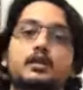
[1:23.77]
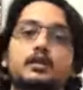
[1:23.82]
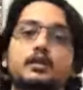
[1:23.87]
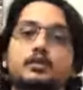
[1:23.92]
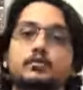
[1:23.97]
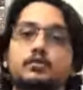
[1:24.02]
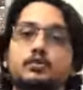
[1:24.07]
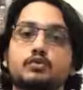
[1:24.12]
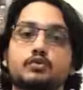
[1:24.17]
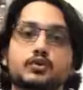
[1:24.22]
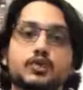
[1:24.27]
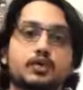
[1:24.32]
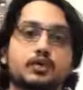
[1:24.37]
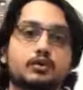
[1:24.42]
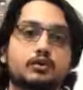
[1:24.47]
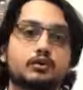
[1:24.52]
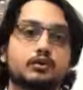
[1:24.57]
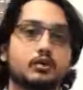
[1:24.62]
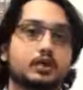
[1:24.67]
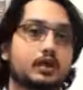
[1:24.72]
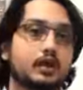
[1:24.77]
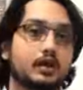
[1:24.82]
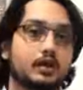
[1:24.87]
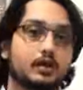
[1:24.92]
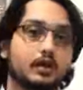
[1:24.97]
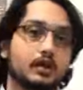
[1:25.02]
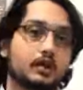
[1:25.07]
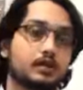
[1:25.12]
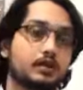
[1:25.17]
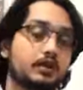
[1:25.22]
interview scheduled in
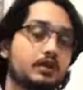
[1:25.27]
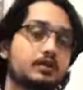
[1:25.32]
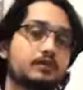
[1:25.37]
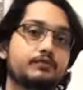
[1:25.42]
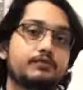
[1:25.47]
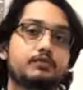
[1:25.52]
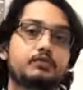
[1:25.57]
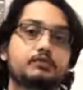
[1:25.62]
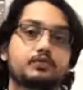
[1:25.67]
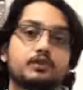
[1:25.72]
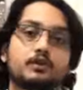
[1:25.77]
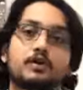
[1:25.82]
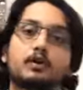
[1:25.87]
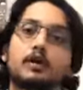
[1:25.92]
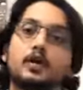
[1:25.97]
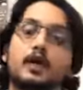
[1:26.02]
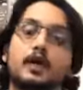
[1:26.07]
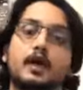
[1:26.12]
a near future.